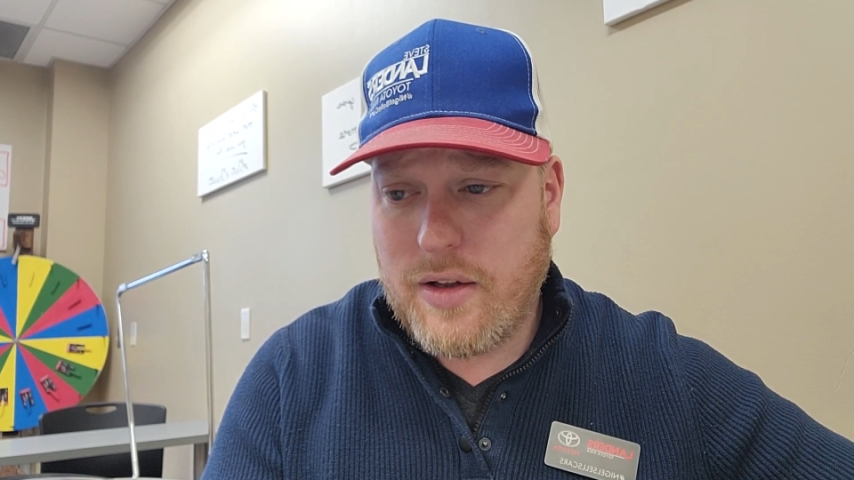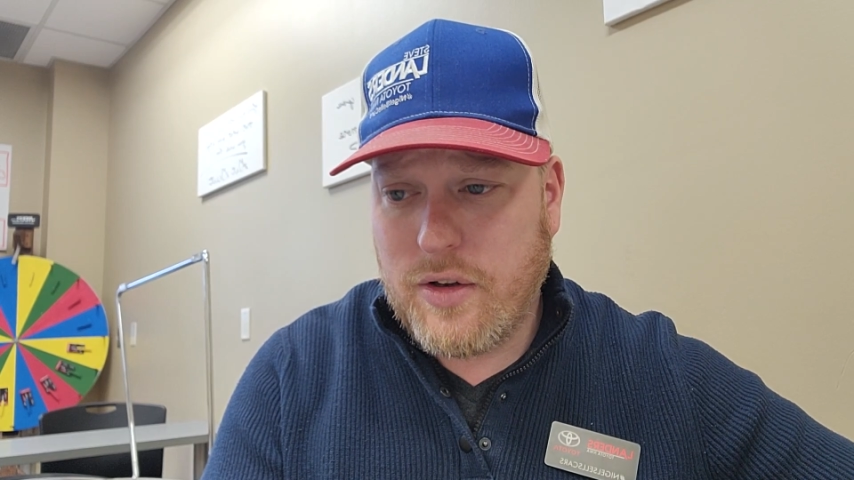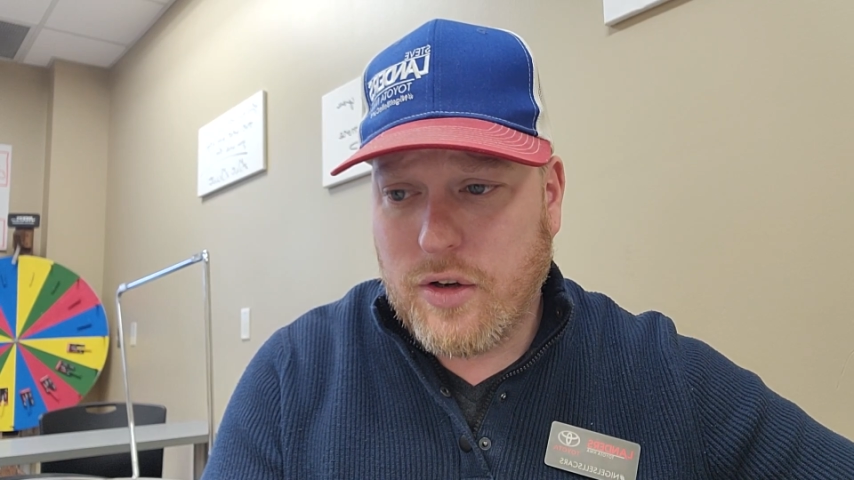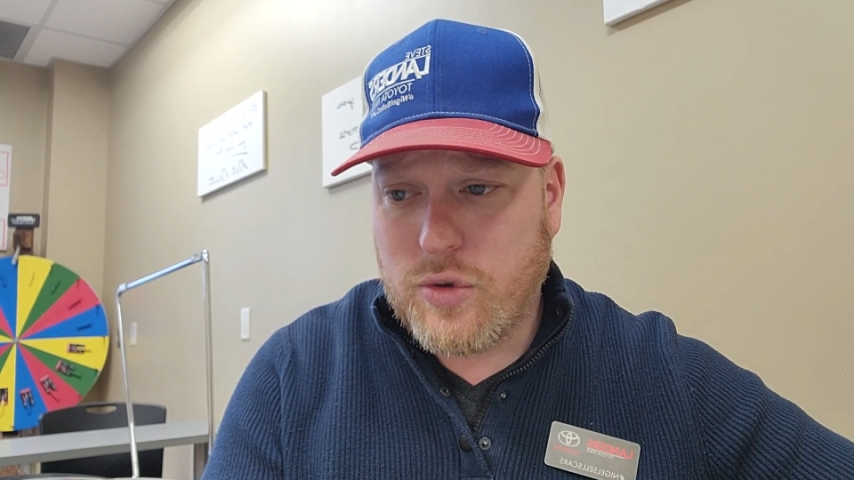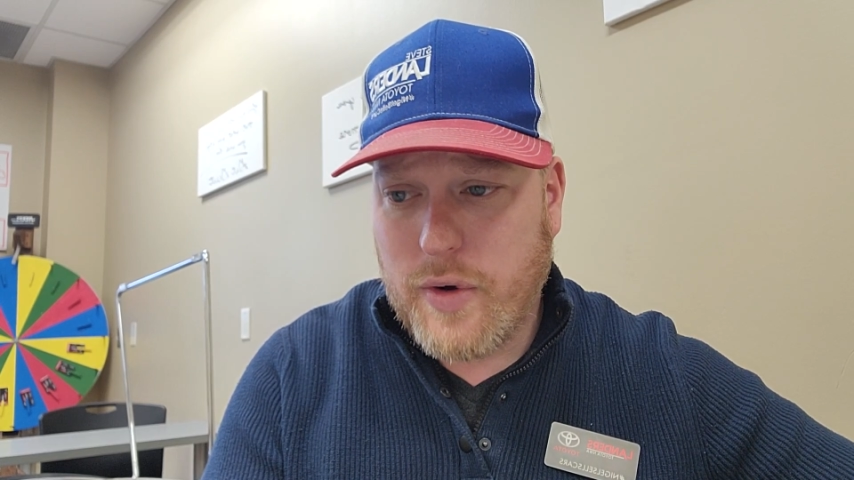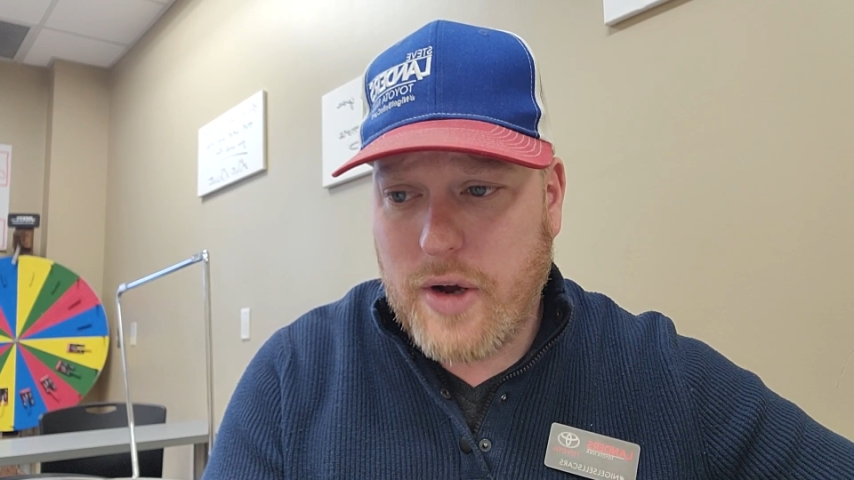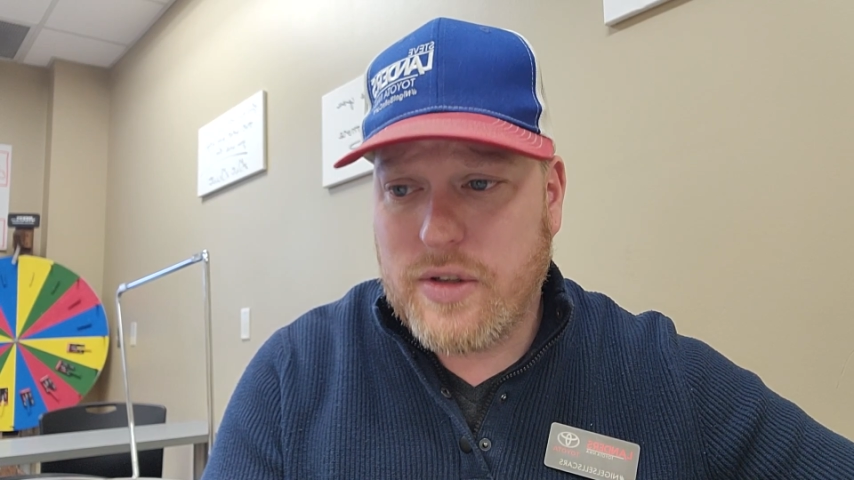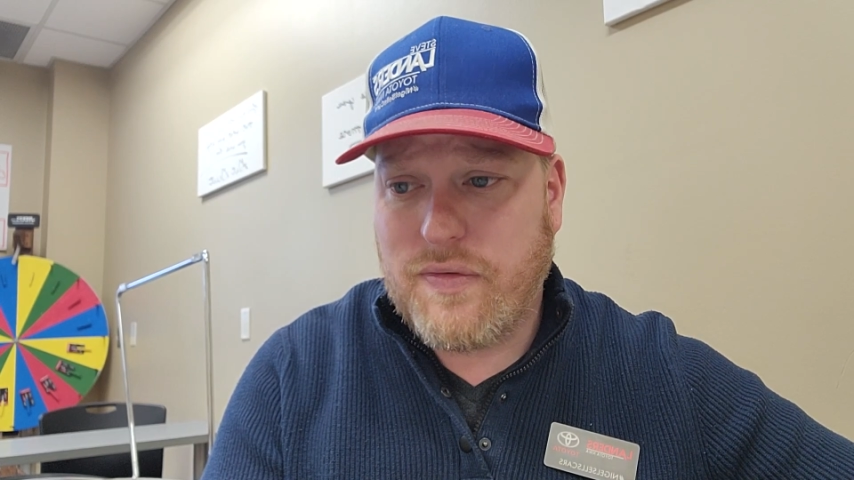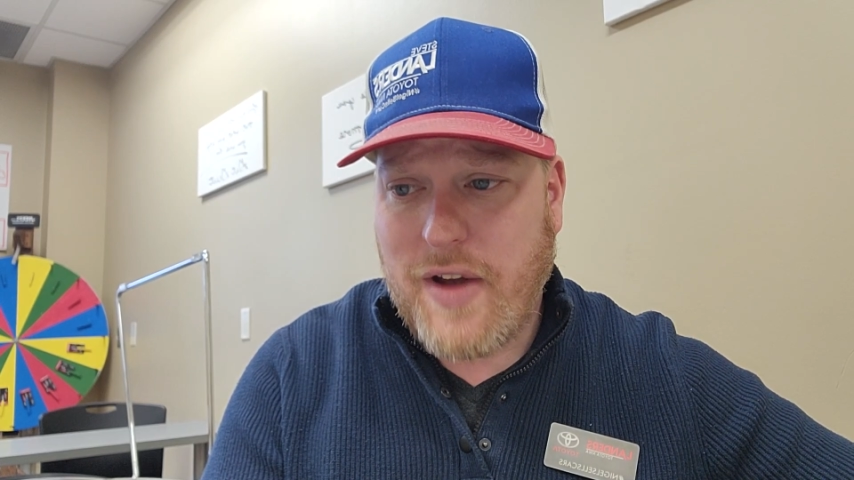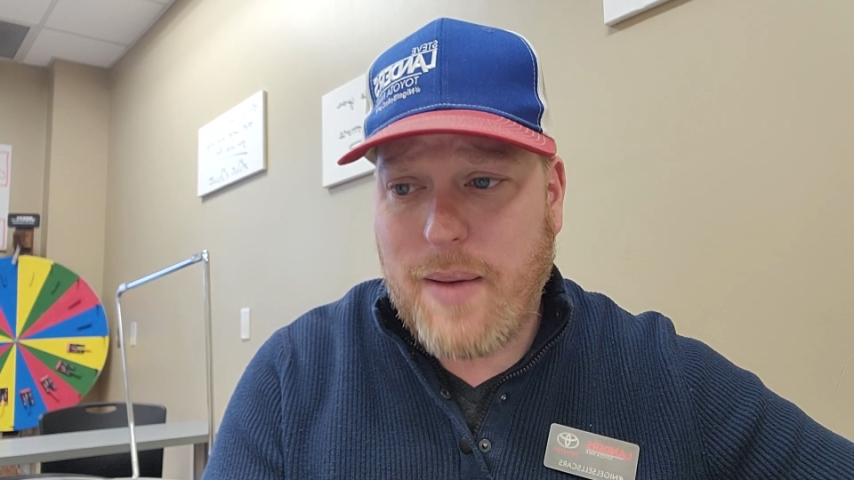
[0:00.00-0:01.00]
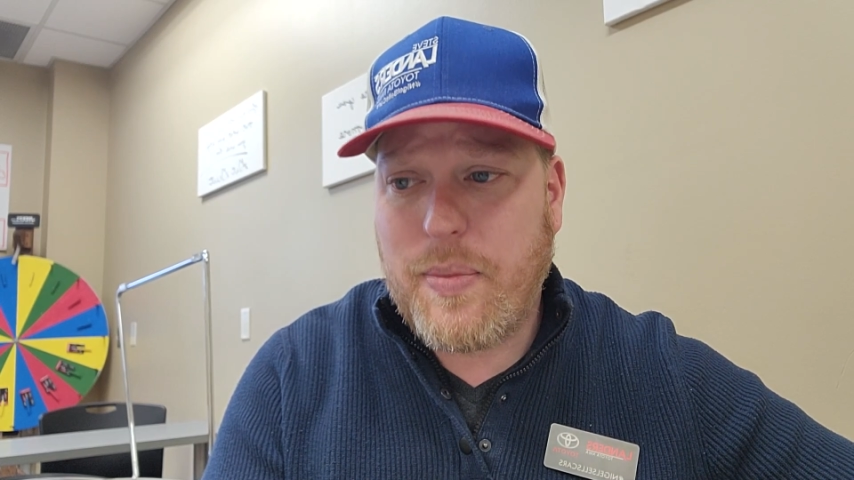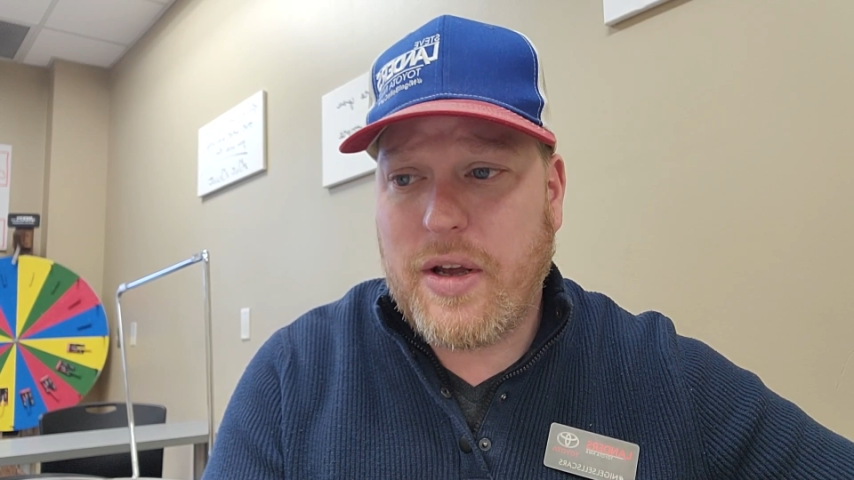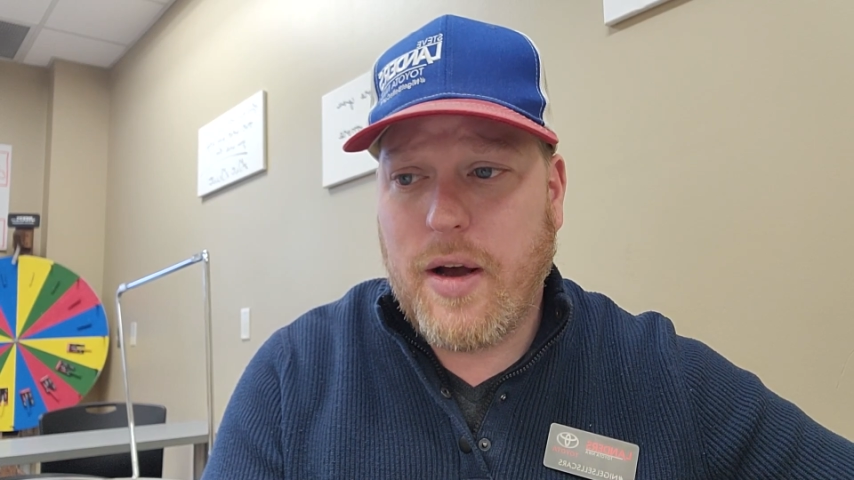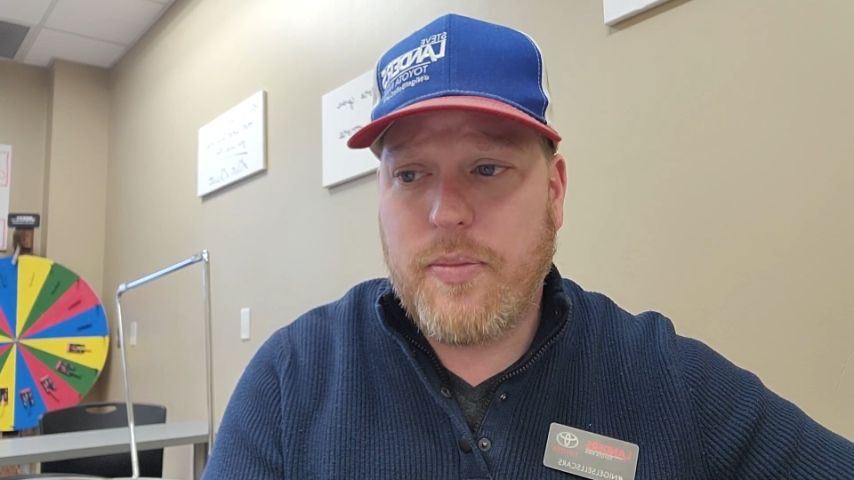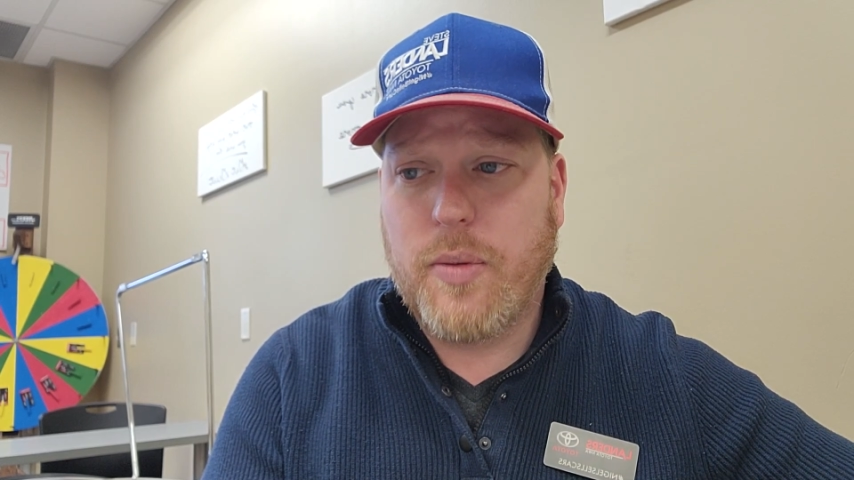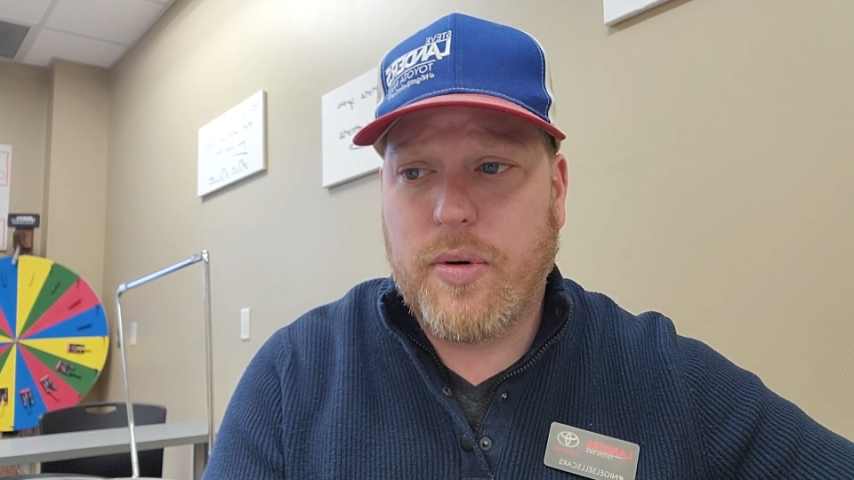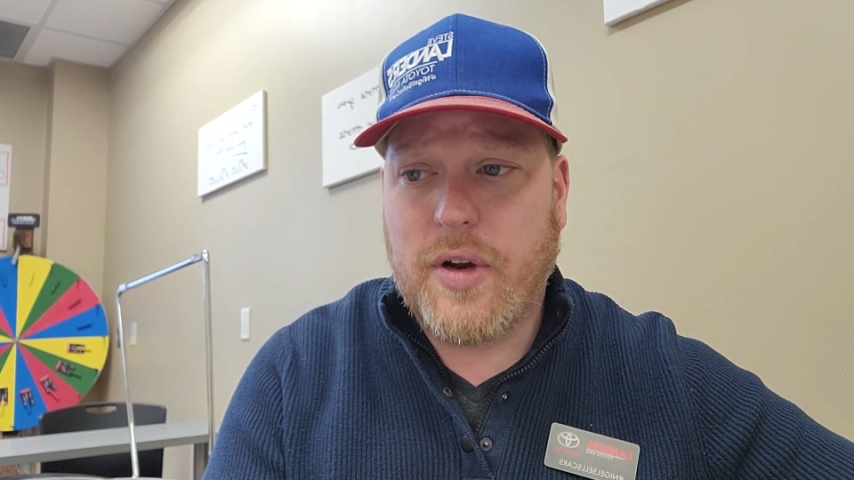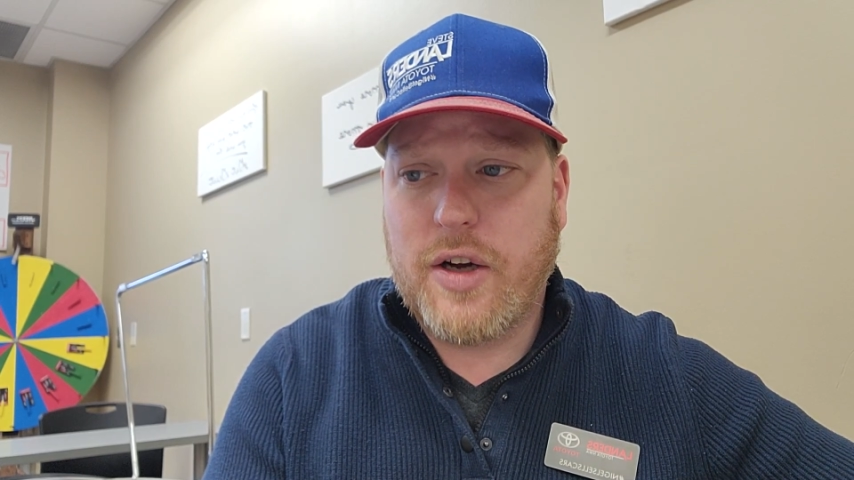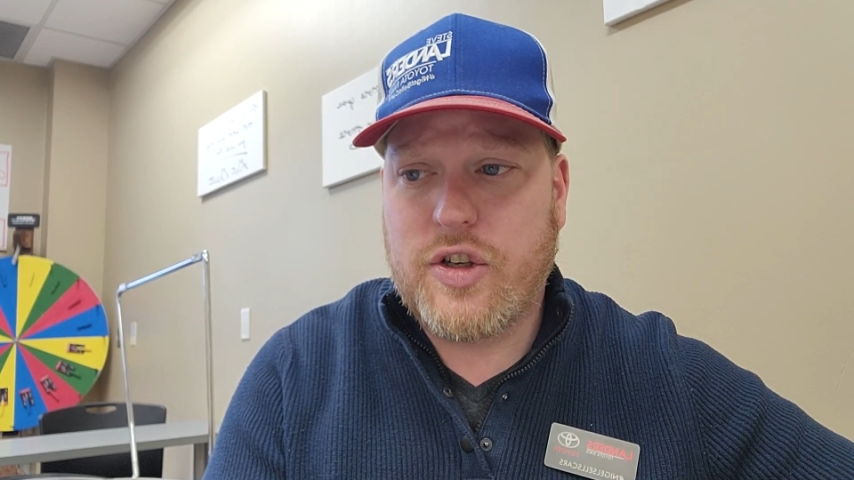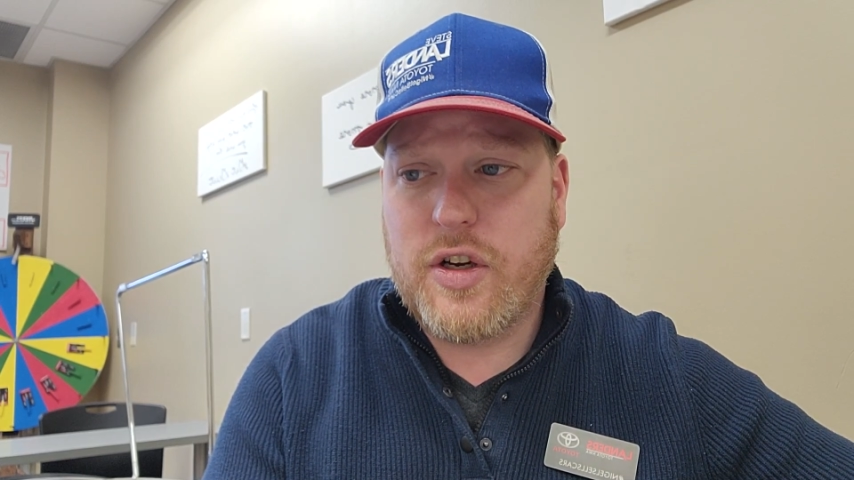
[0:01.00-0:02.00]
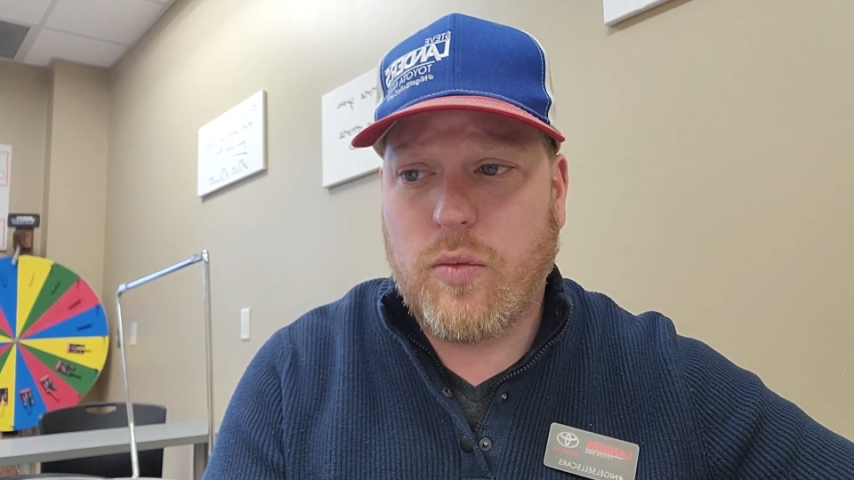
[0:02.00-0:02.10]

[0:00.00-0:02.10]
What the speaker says: Toyota's vamping up their production